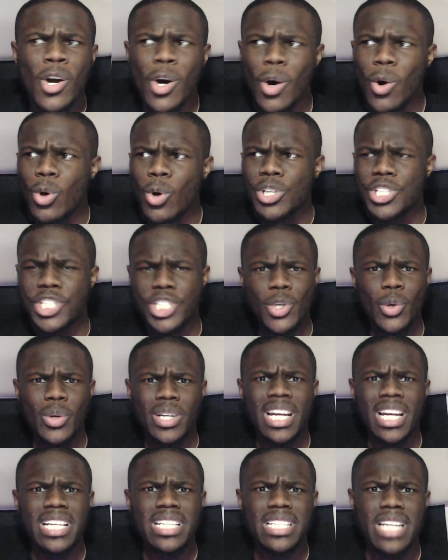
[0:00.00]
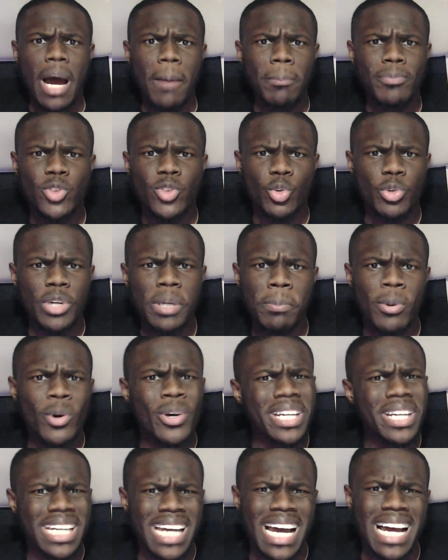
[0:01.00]
or shooting a dumb
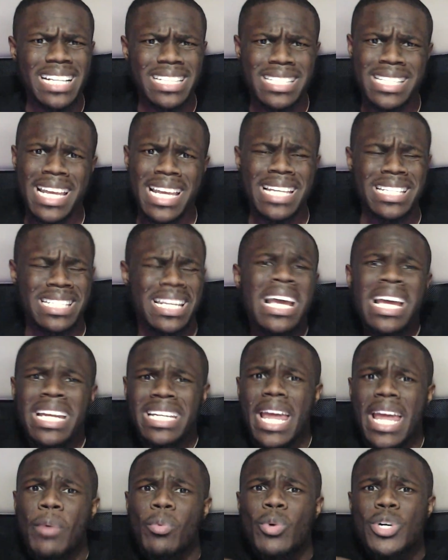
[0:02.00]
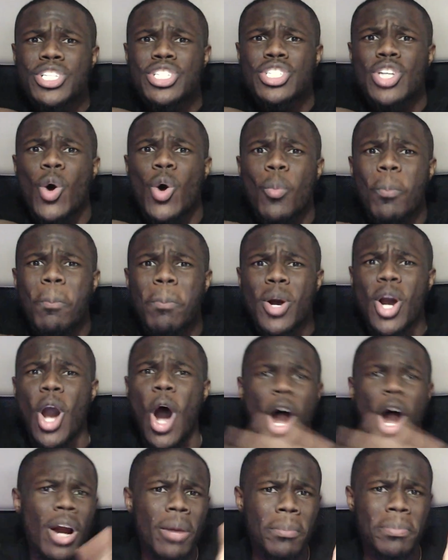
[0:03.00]
three-point contest. They were so
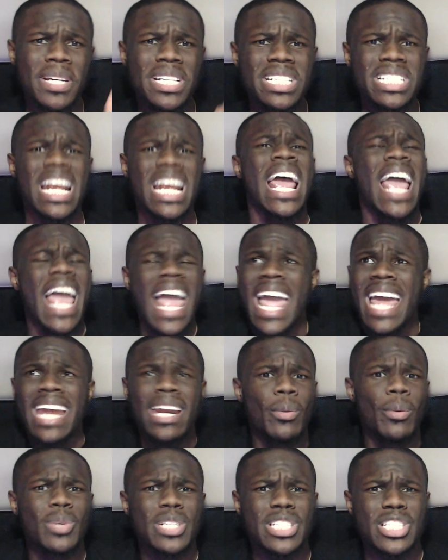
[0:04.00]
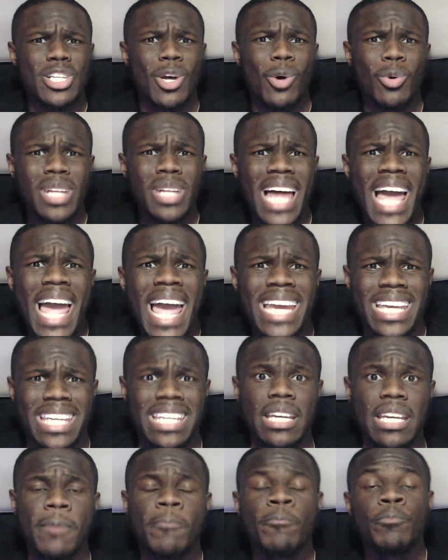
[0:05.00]
garbage and it was so
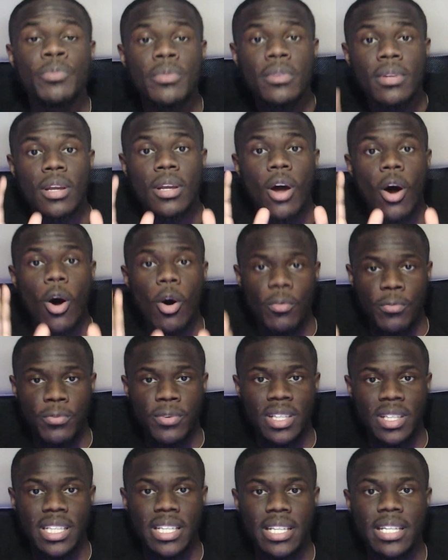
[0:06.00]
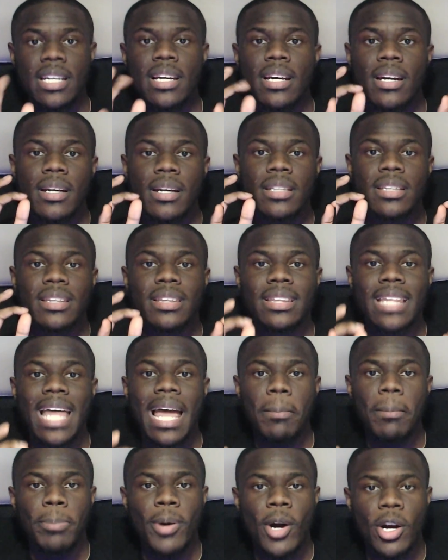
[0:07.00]
laggy. Hopefully,
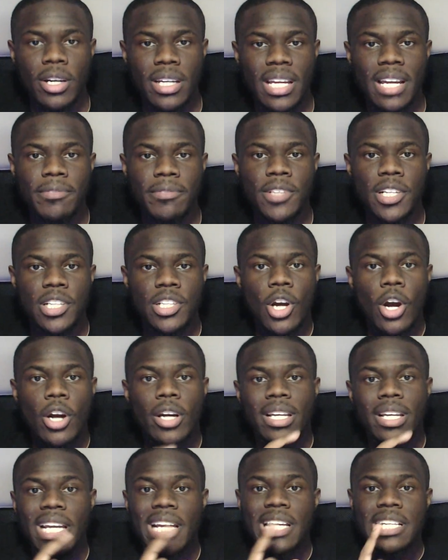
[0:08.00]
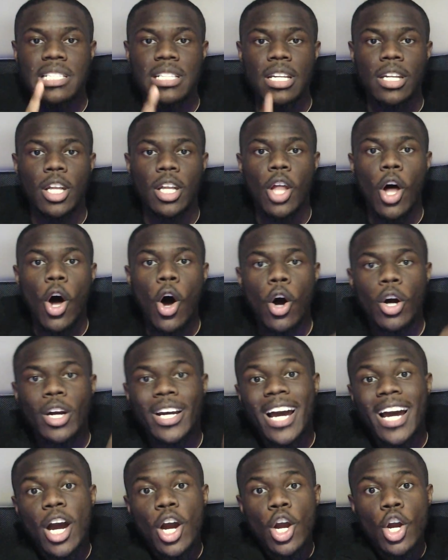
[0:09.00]
that park after dark is long
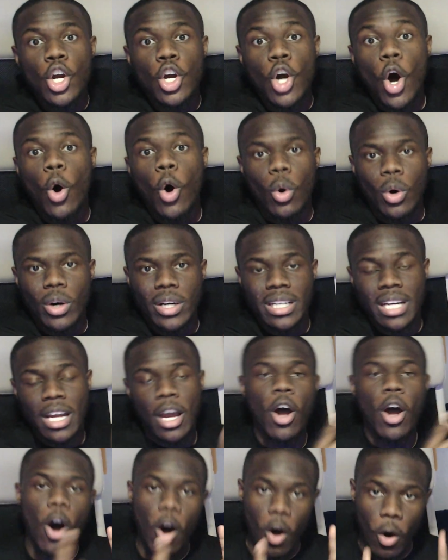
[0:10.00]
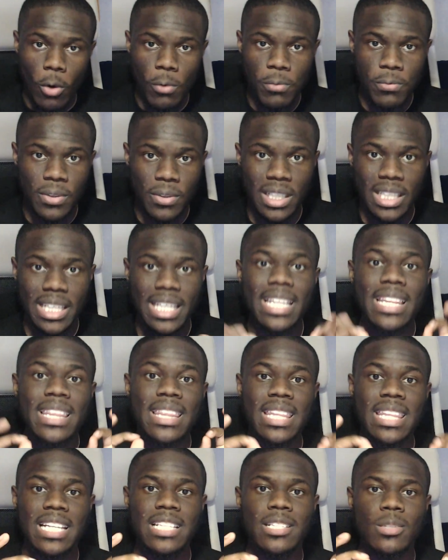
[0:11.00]
gone. Hopefully
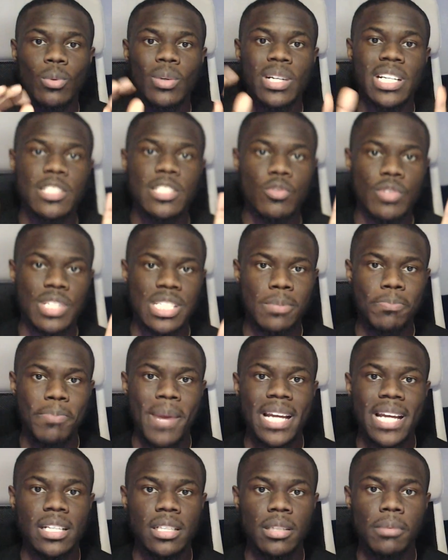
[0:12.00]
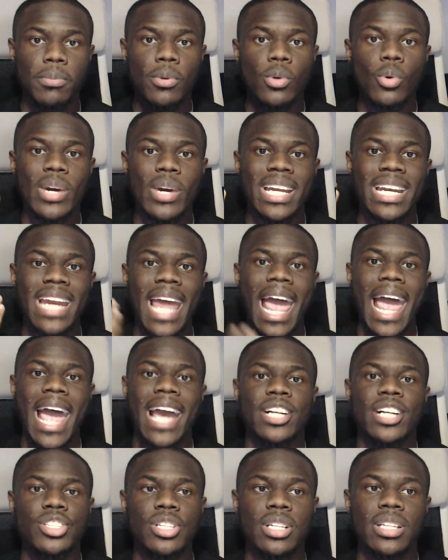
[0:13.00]
this one is respectable and
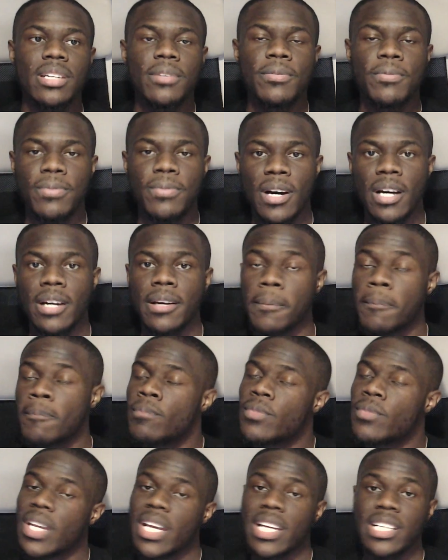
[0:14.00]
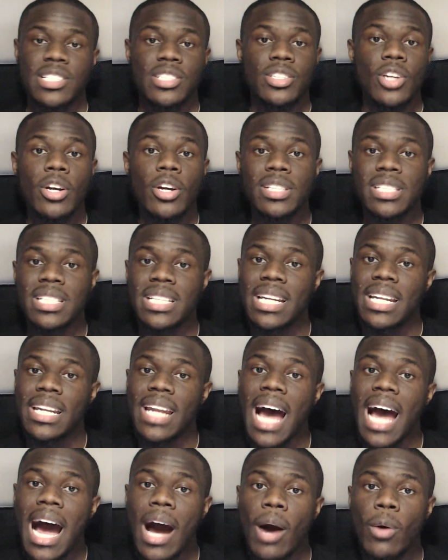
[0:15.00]
actually fun. It starts in an
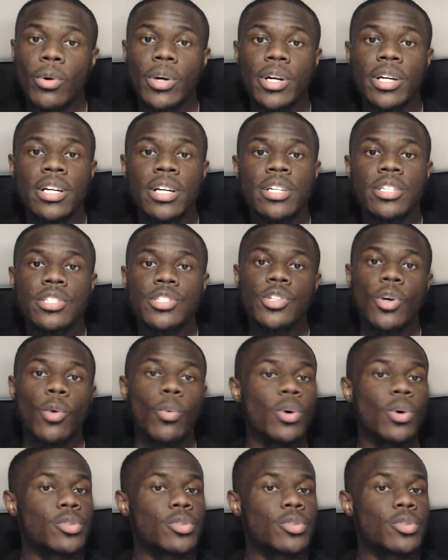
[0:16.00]
hour, so we'll